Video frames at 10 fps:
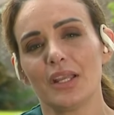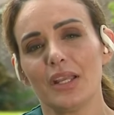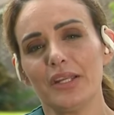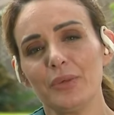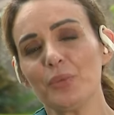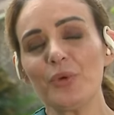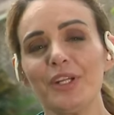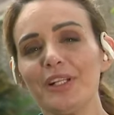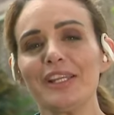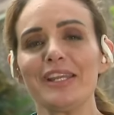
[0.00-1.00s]
And it
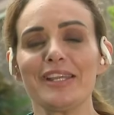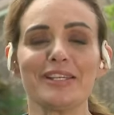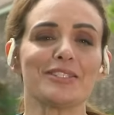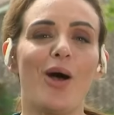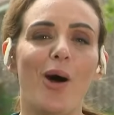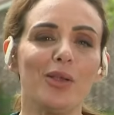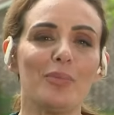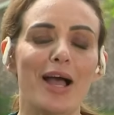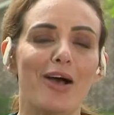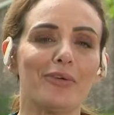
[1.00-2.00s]
really is all
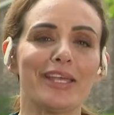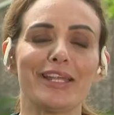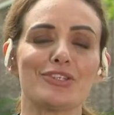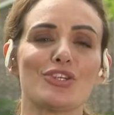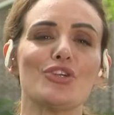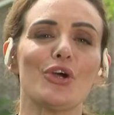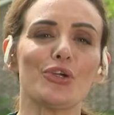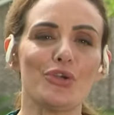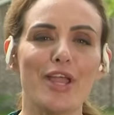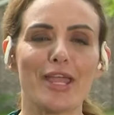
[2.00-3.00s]
about getting to know
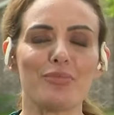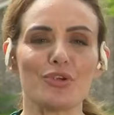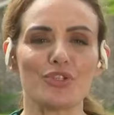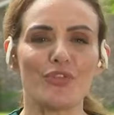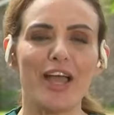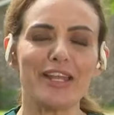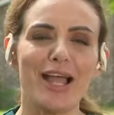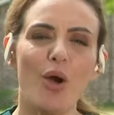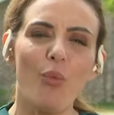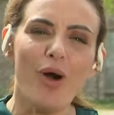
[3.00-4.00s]
your neighbors, finding
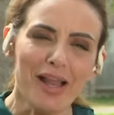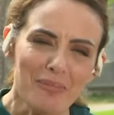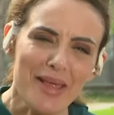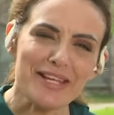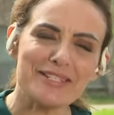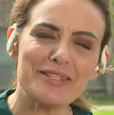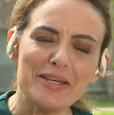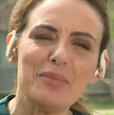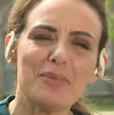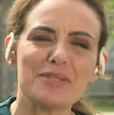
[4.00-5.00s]
out what makes
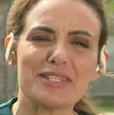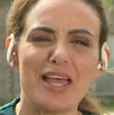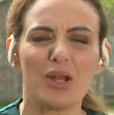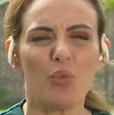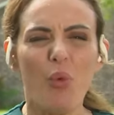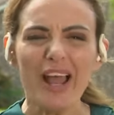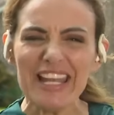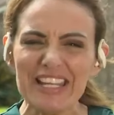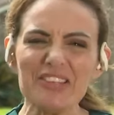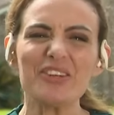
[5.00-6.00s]
them upset, what
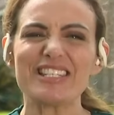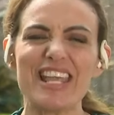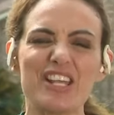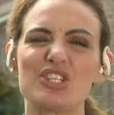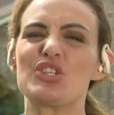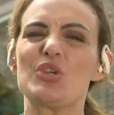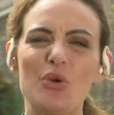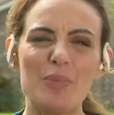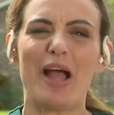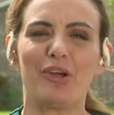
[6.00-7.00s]
irritates you
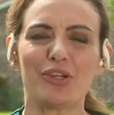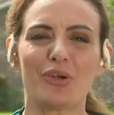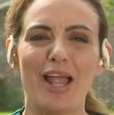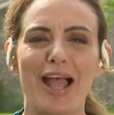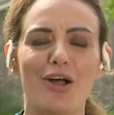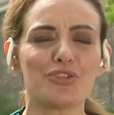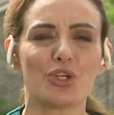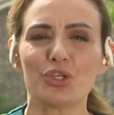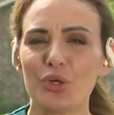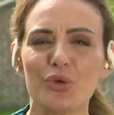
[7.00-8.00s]
about your house
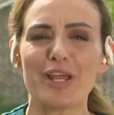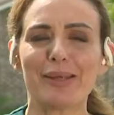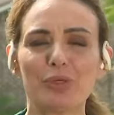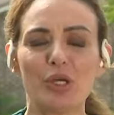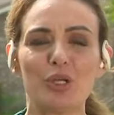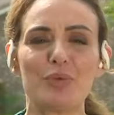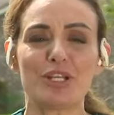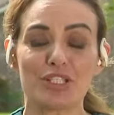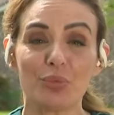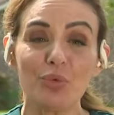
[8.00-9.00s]
or your neighborhood,
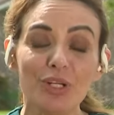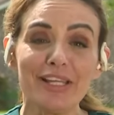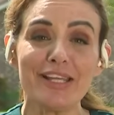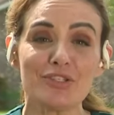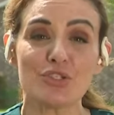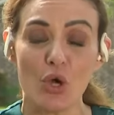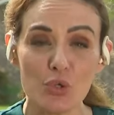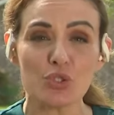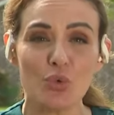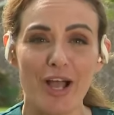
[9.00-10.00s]
because it really is
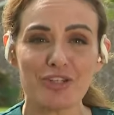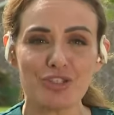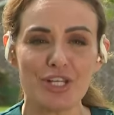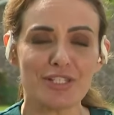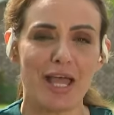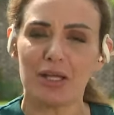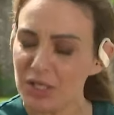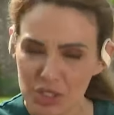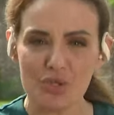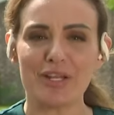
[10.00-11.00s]
those questions that
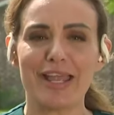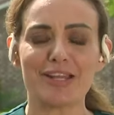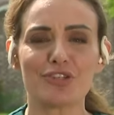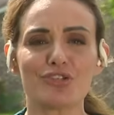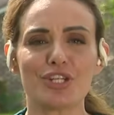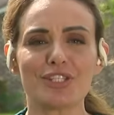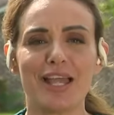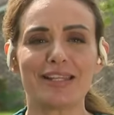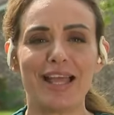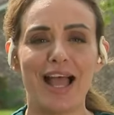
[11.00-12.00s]
you can answer just
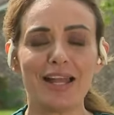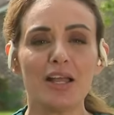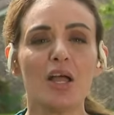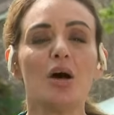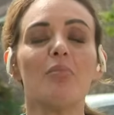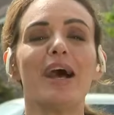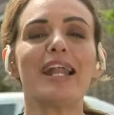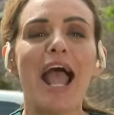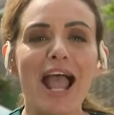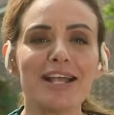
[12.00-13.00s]
like that might
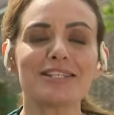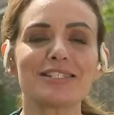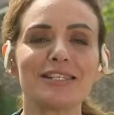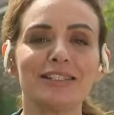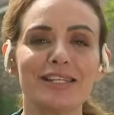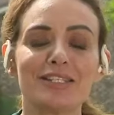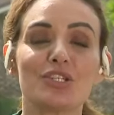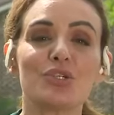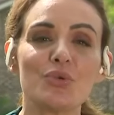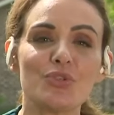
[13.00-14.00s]
actually lead to
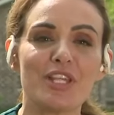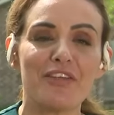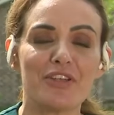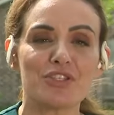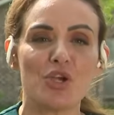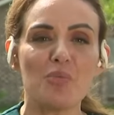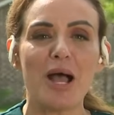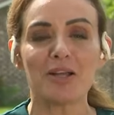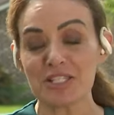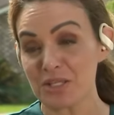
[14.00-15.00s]
you saving so mu
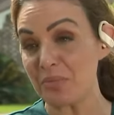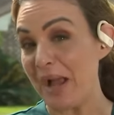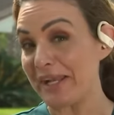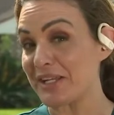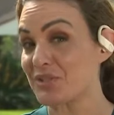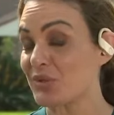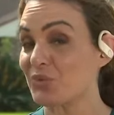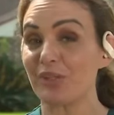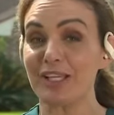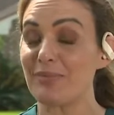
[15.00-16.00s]
some money. So it's
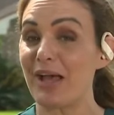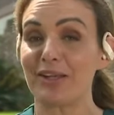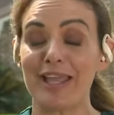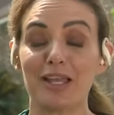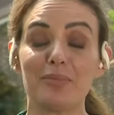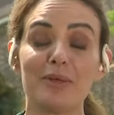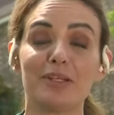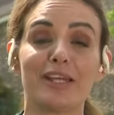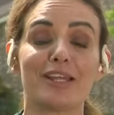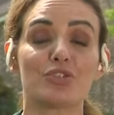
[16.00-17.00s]
really about
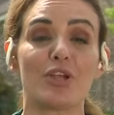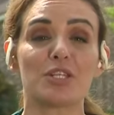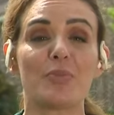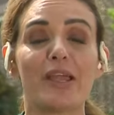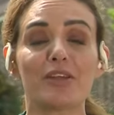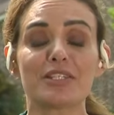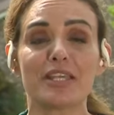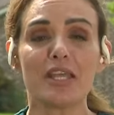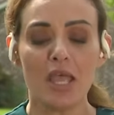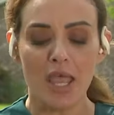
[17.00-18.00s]
accountability and
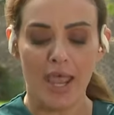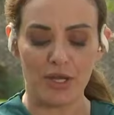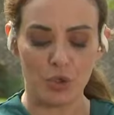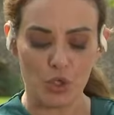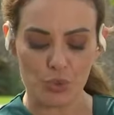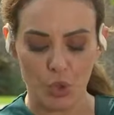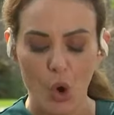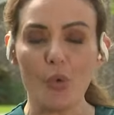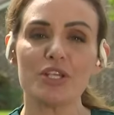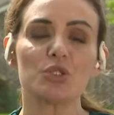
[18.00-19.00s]
transparency. And of course, we're
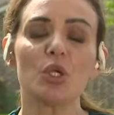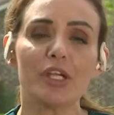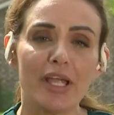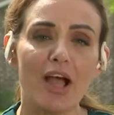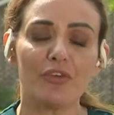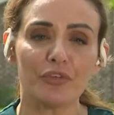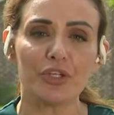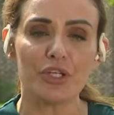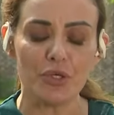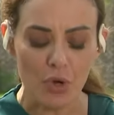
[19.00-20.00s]
always looking out for
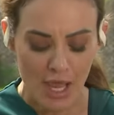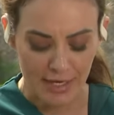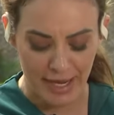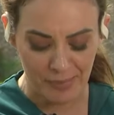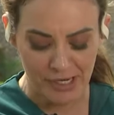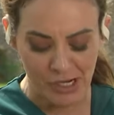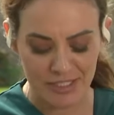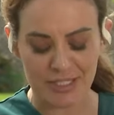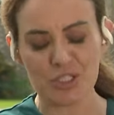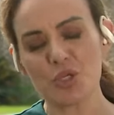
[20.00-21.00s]
you.
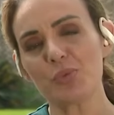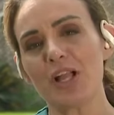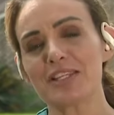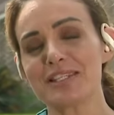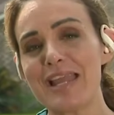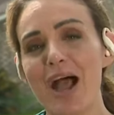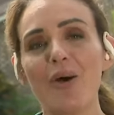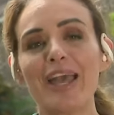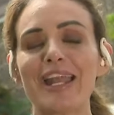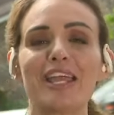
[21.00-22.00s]
KPRC 2 Plus now
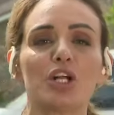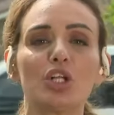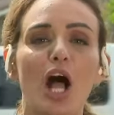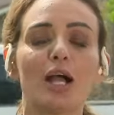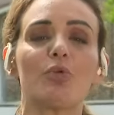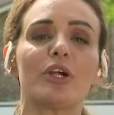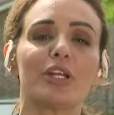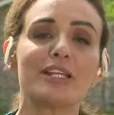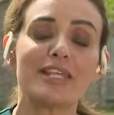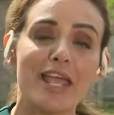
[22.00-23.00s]
at 8 o'clock, we are
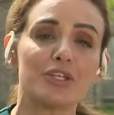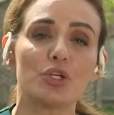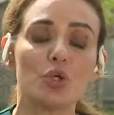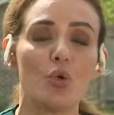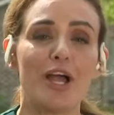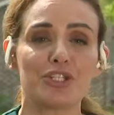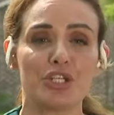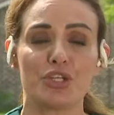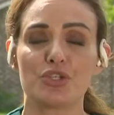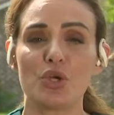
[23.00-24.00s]
going to take your
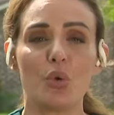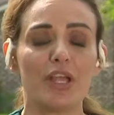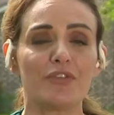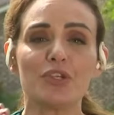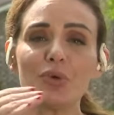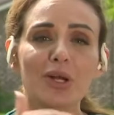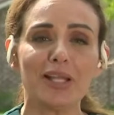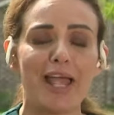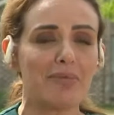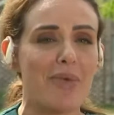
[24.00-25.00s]
questions. So if you are
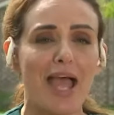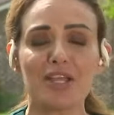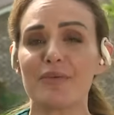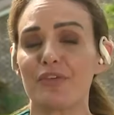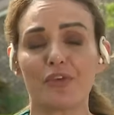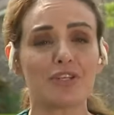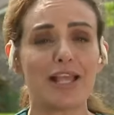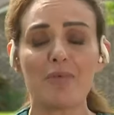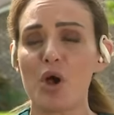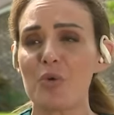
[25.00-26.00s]
like Matt, you have a first
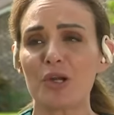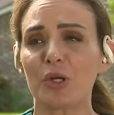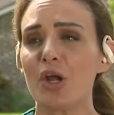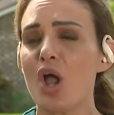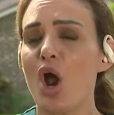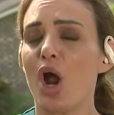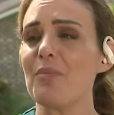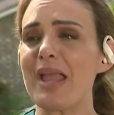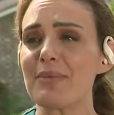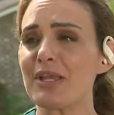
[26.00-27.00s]
time homeowner, or
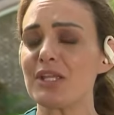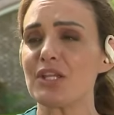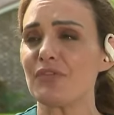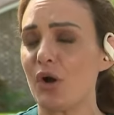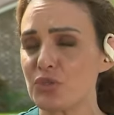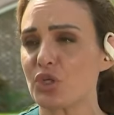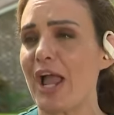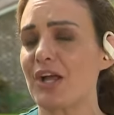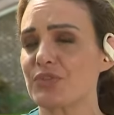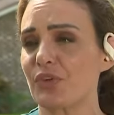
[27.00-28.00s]
maybe you've owned your
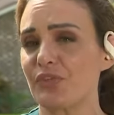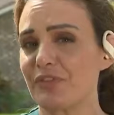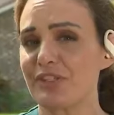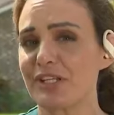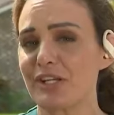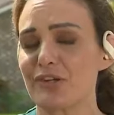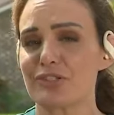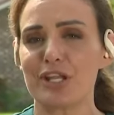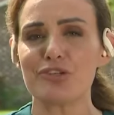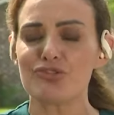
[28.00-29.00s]
house for 50 years
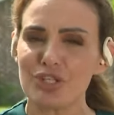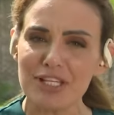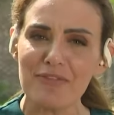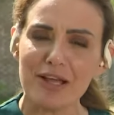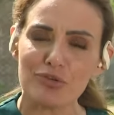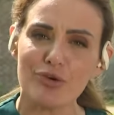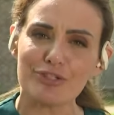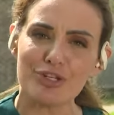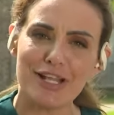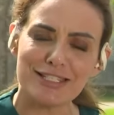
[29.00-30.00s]
and you just have that
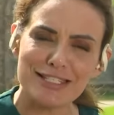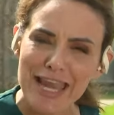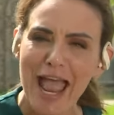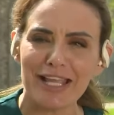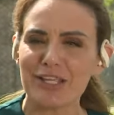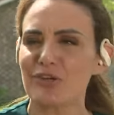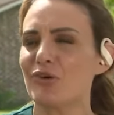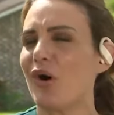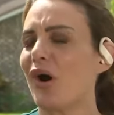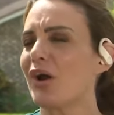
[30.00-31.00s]
question that's nagging
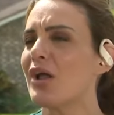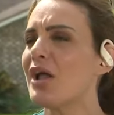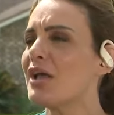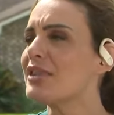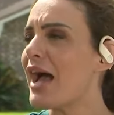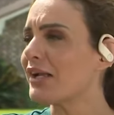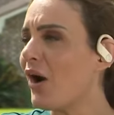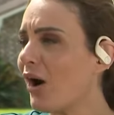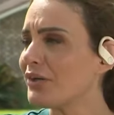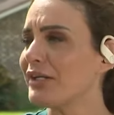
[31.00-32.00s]
you, or that
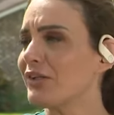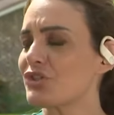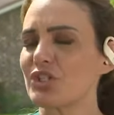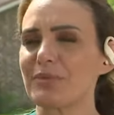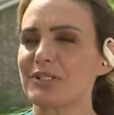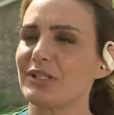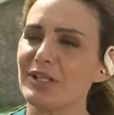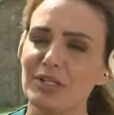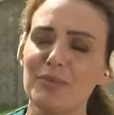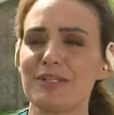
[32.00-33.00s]
car dealership that's a
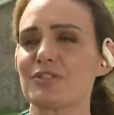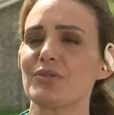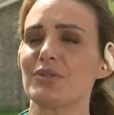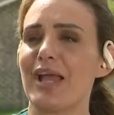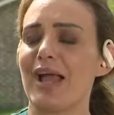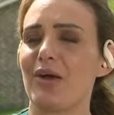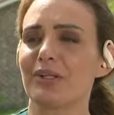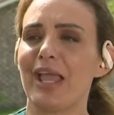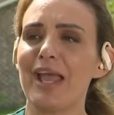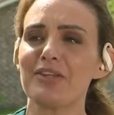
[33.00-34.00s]
little bit loud,
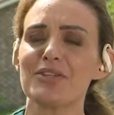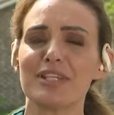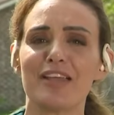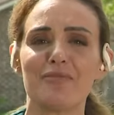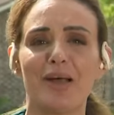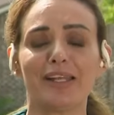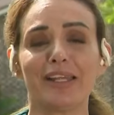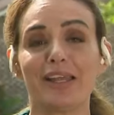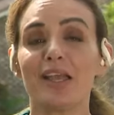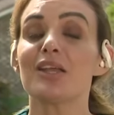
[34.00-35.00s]
can you save money?